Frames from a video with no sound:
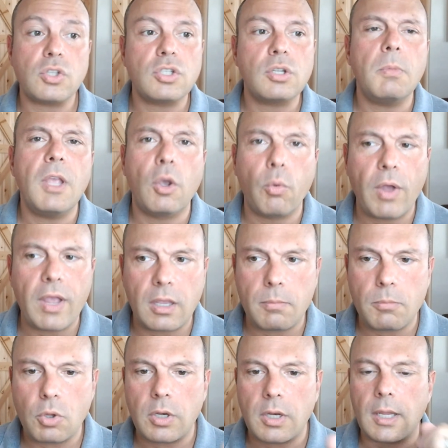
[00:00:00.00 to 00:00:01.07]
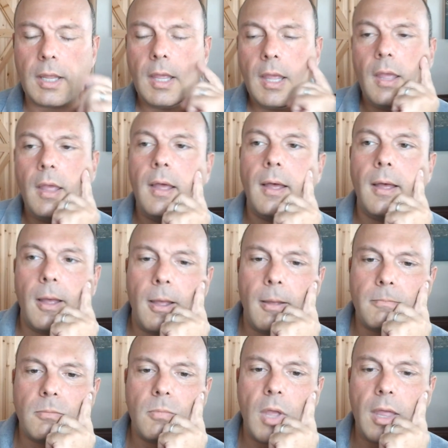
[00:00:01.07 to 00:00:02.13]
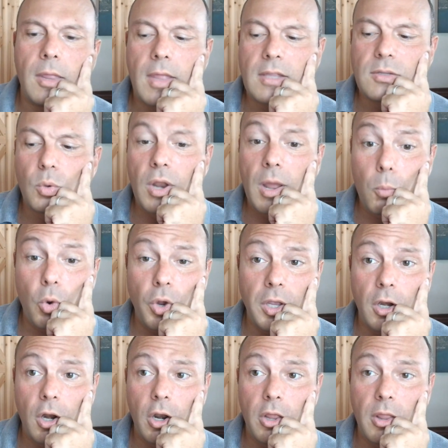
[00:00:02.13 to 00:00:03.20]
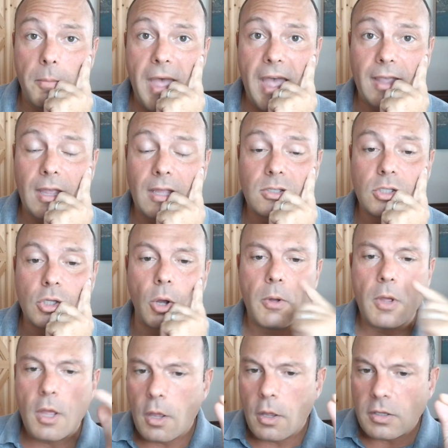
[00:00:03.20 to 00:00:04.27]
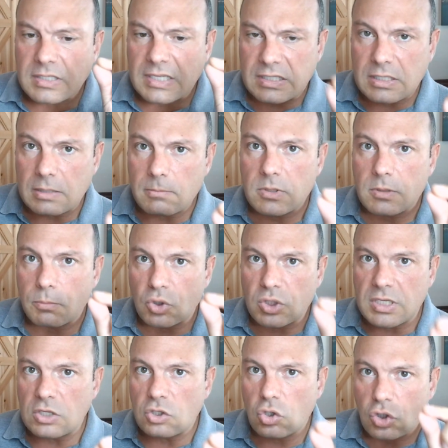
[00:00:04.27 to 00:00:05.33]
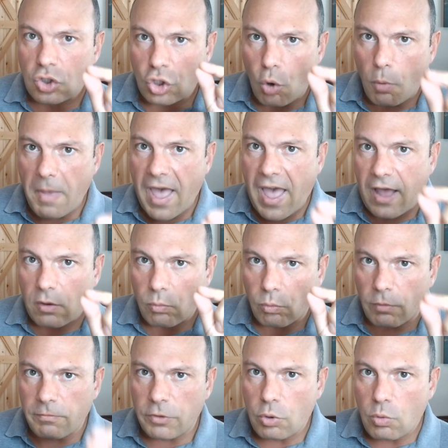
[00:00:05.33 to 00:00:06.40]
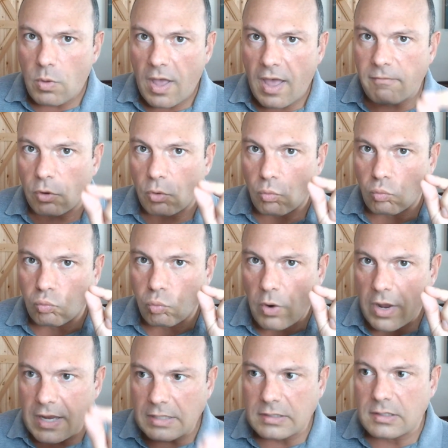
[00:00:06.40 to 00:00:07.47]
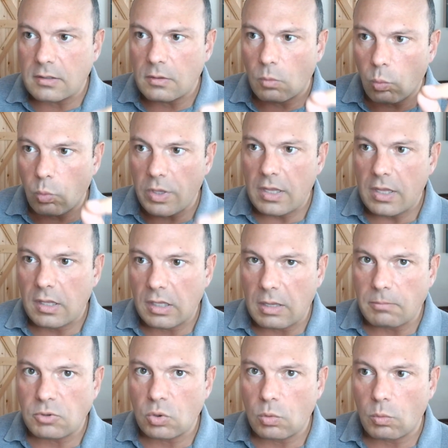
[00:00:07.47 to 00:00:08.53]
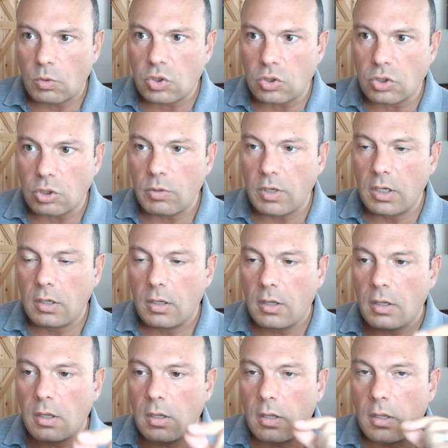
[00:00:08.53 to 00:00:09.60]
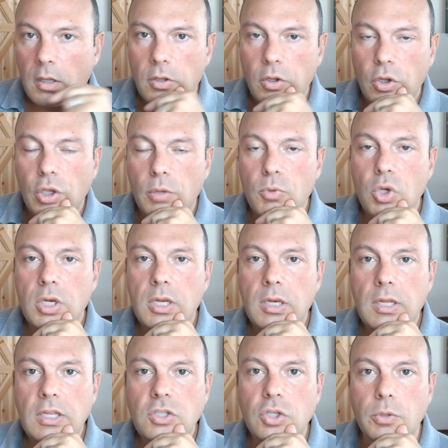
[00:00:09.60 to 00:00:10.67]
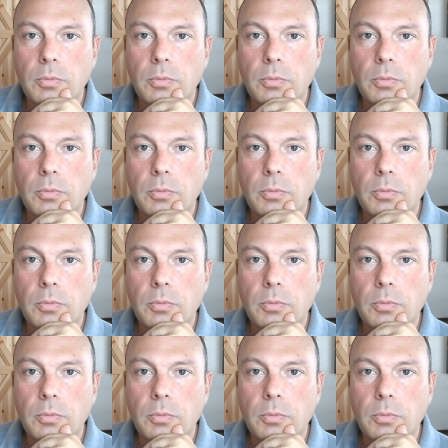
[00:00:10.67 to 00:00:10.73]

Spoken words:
So it's going to be a great community. And that's what I'm working on the back end. So systems, procedures, go back, review, have a great week. Keep doing what you're doing. Your community needs you.